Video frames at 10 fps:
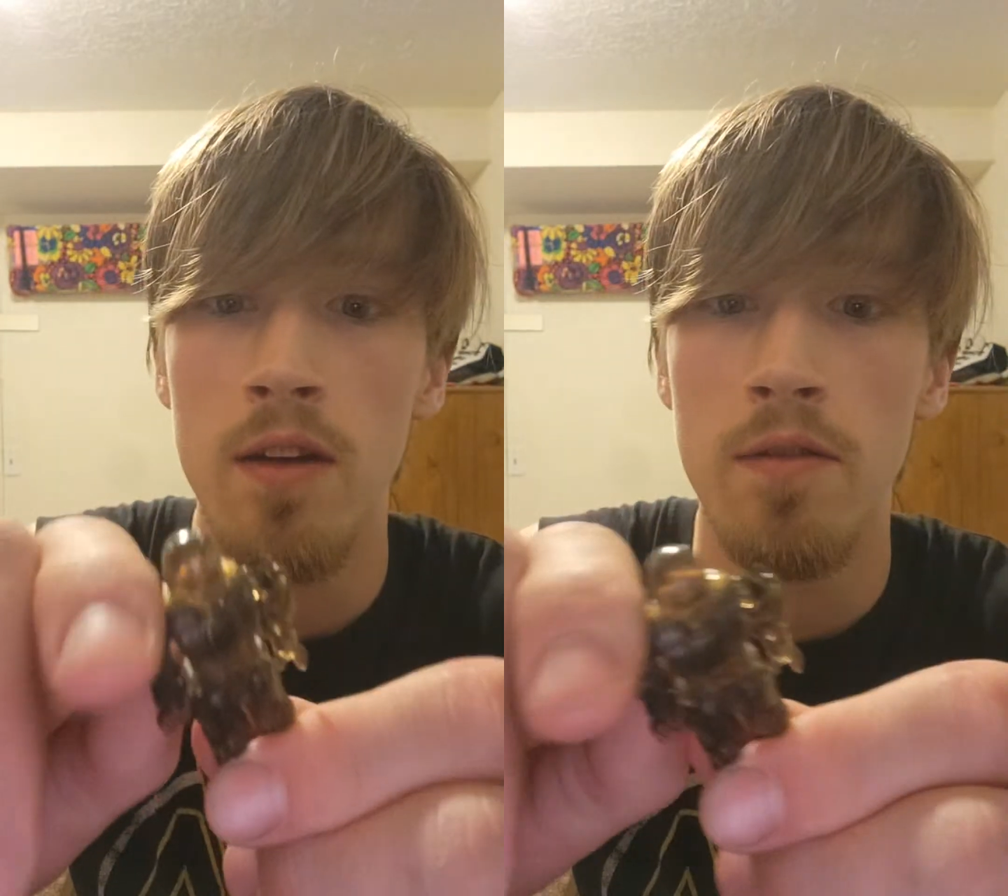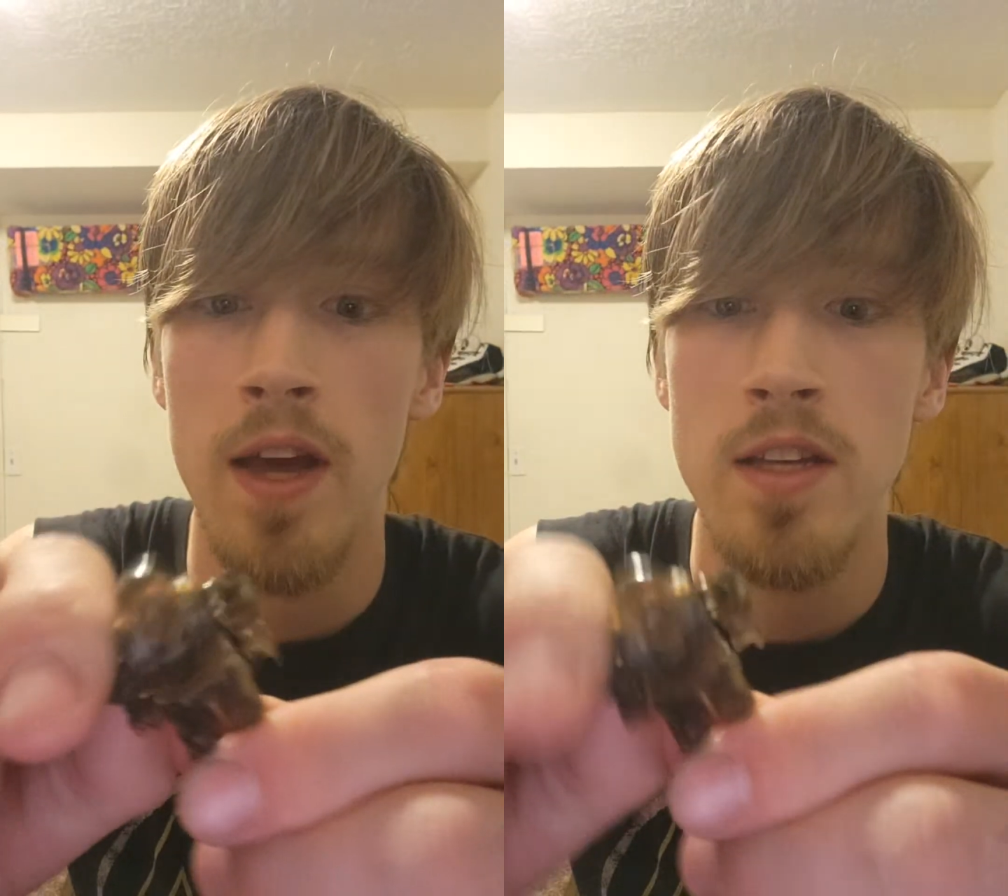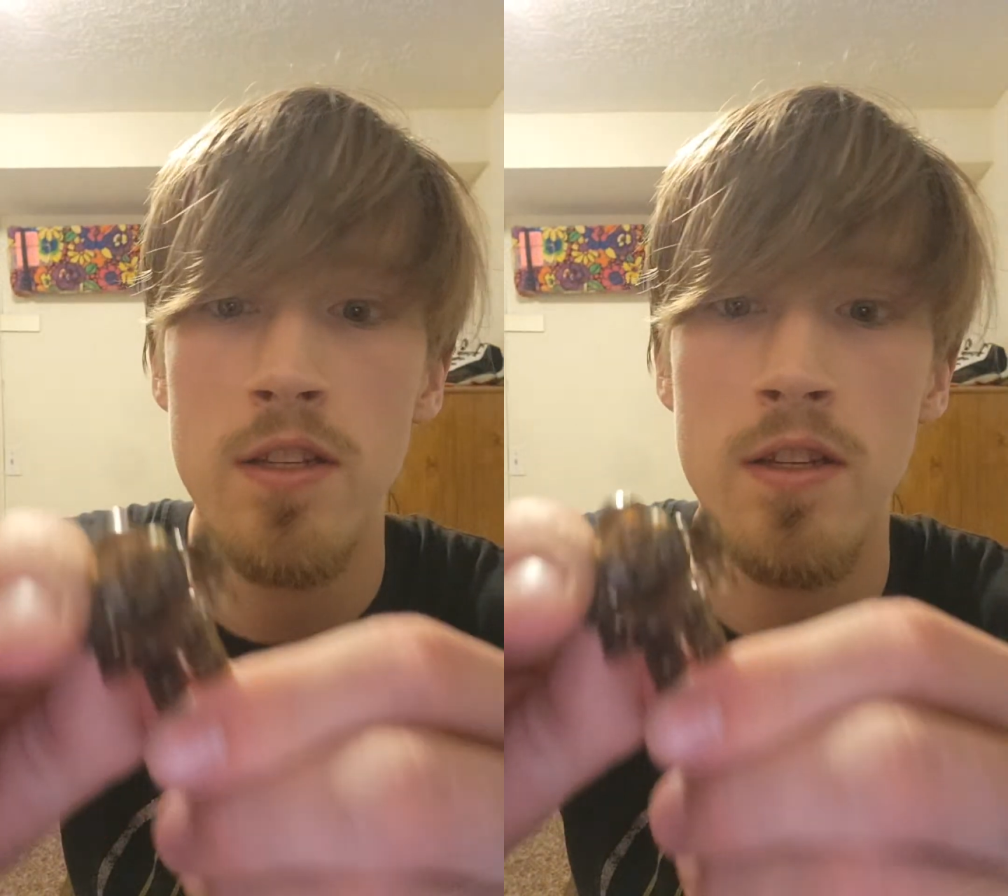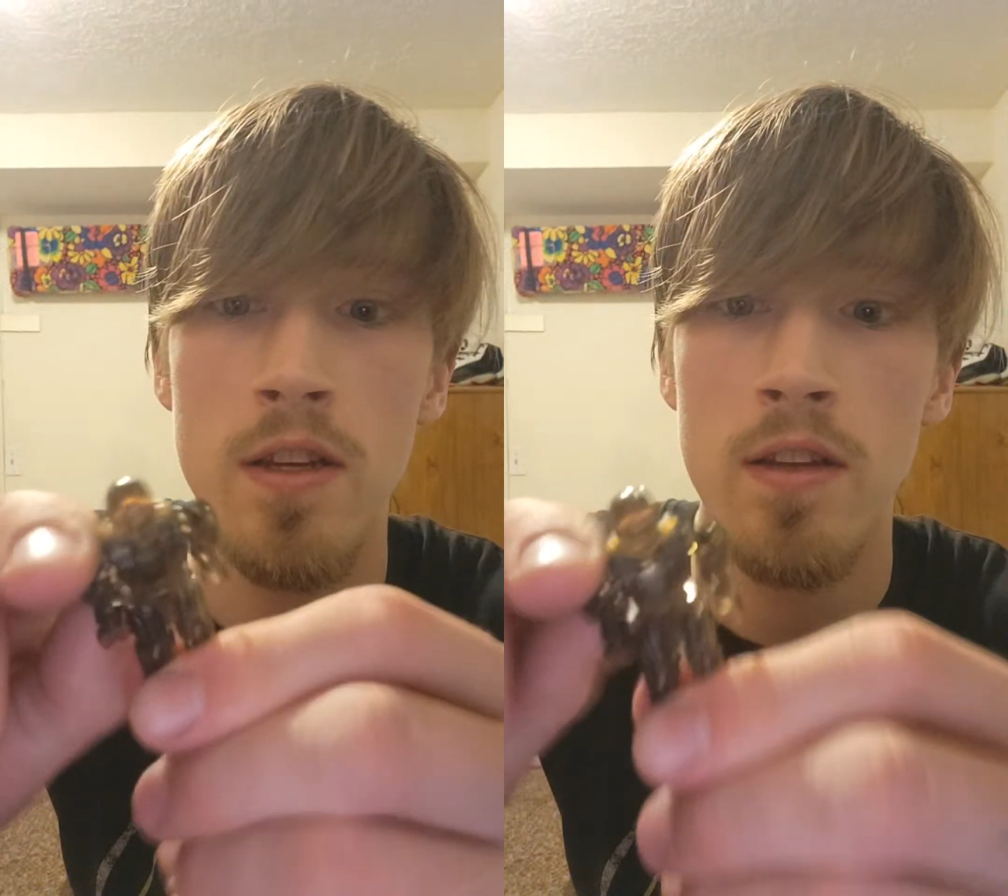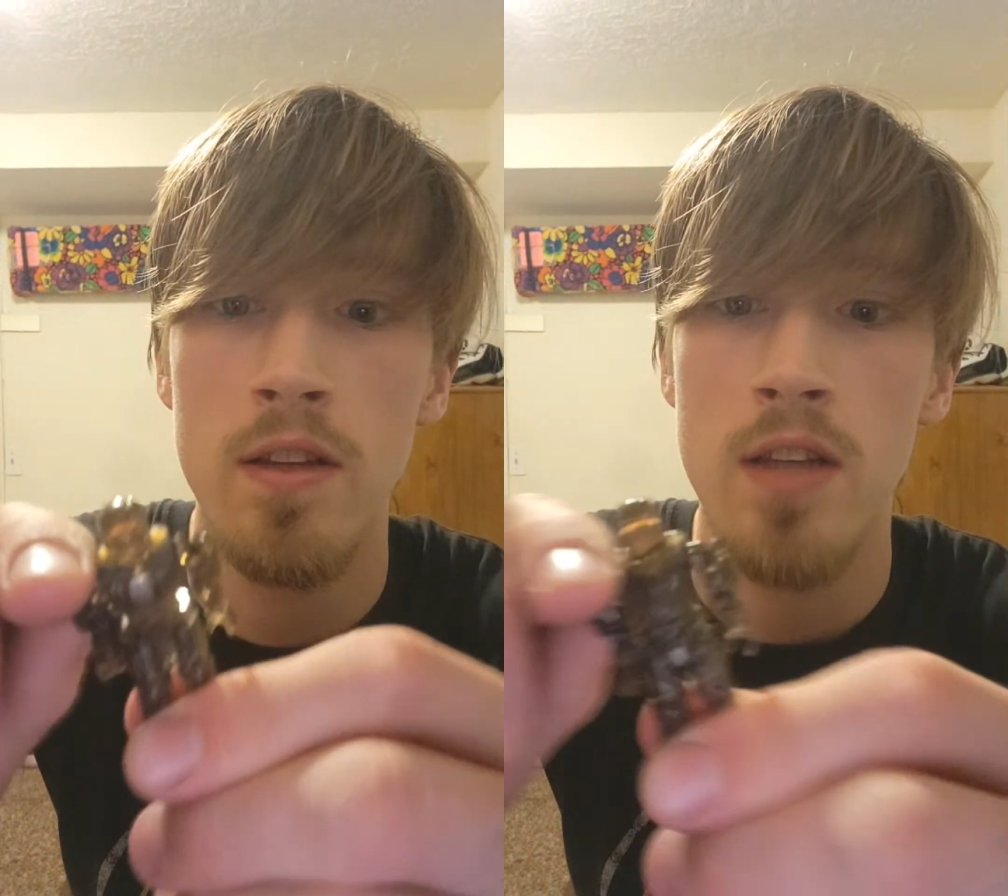vest.
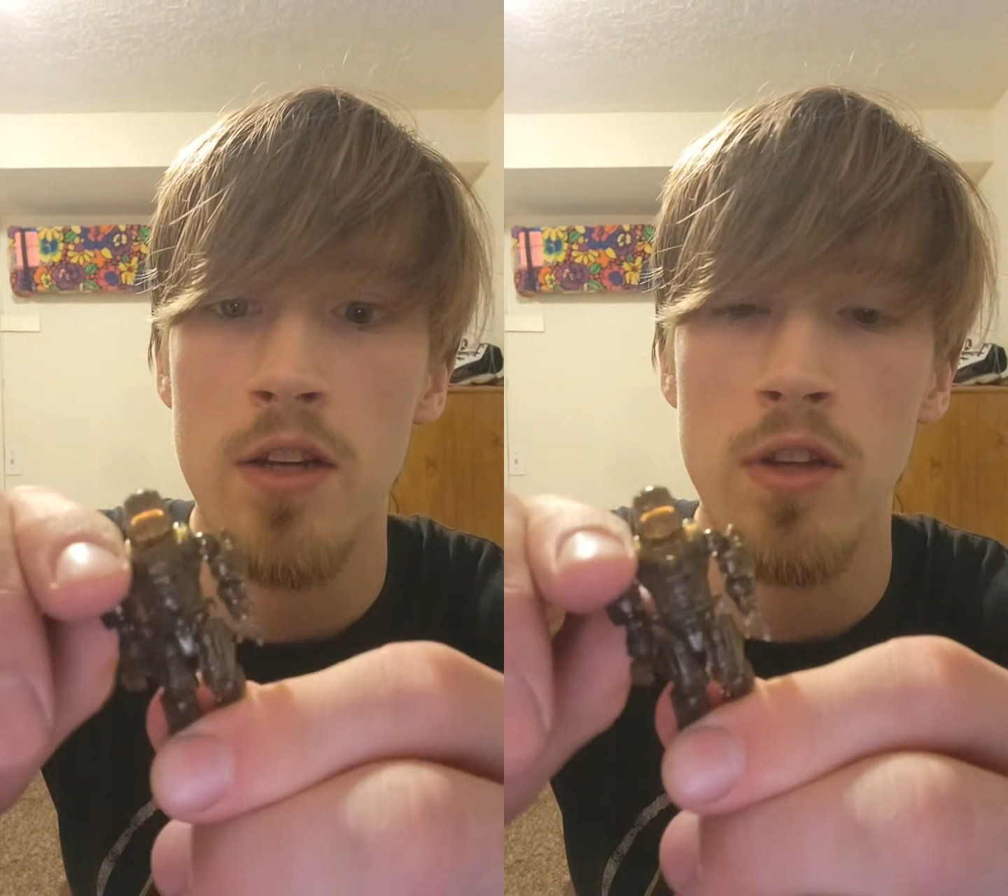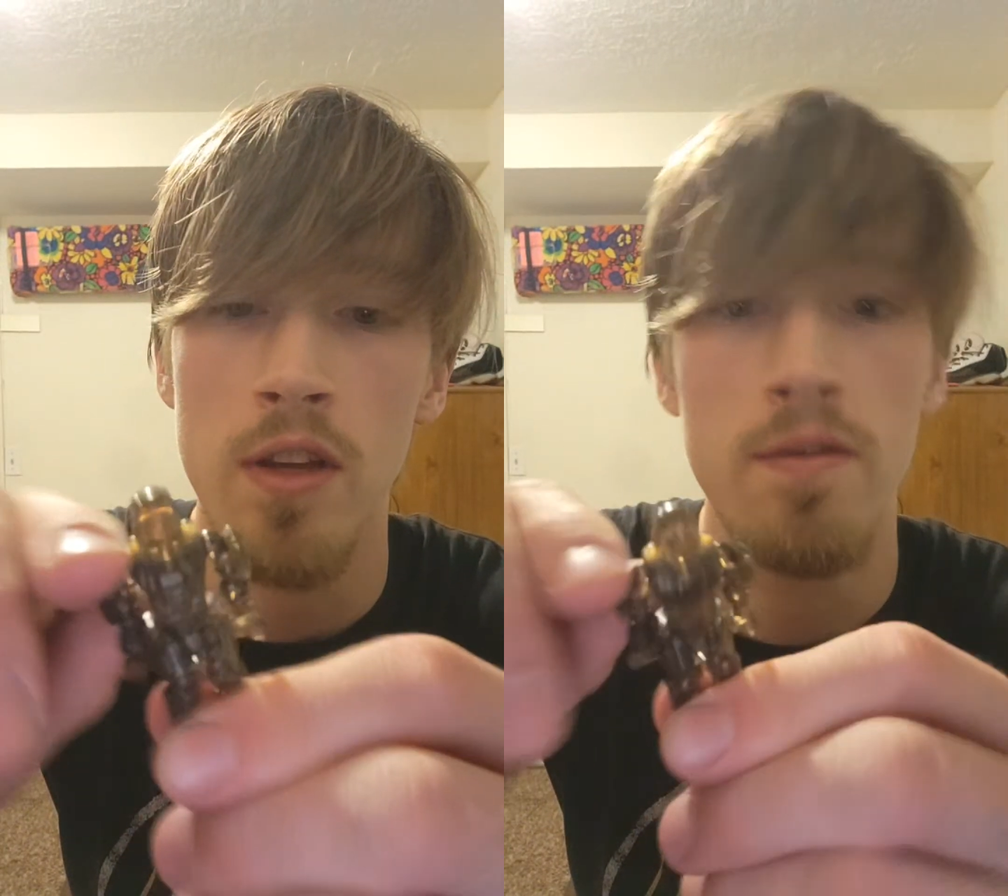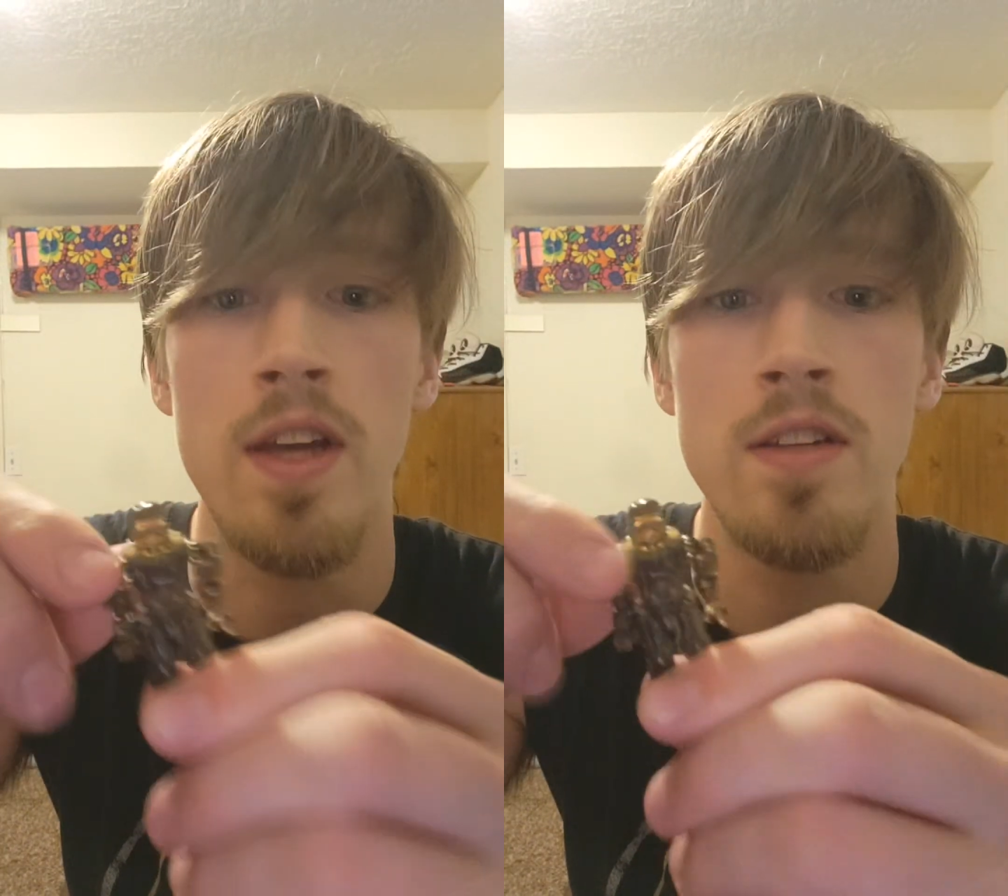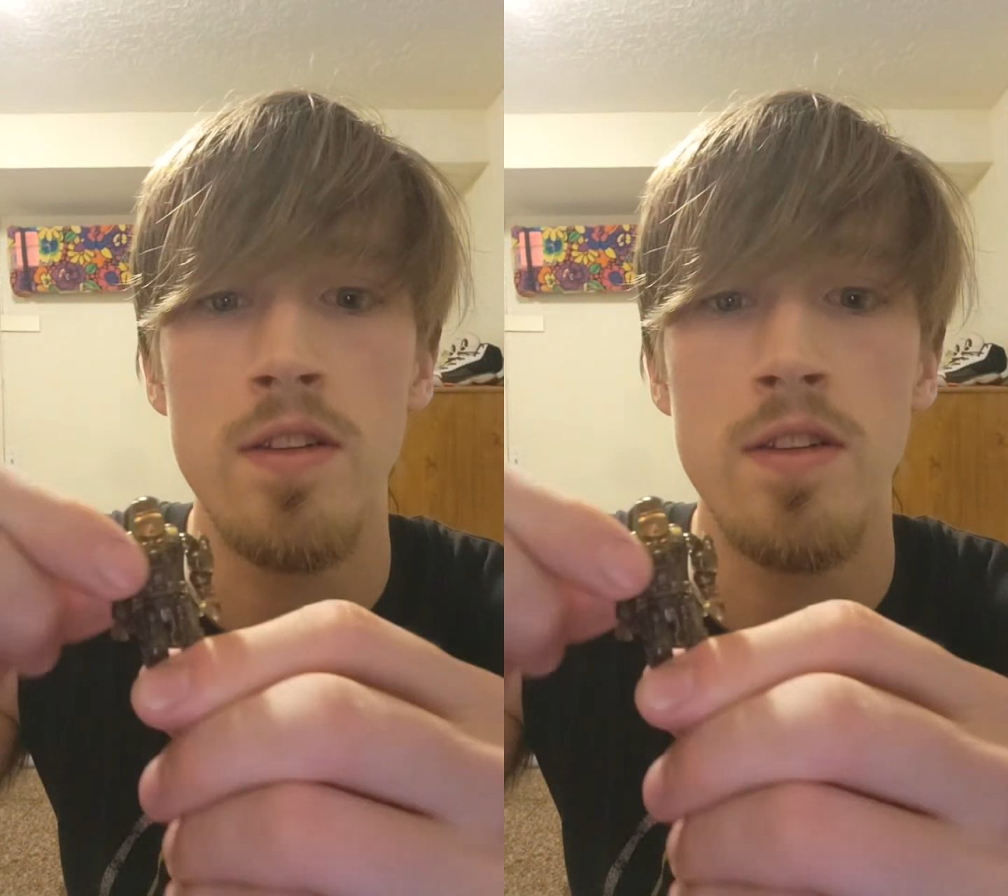It's actually a vest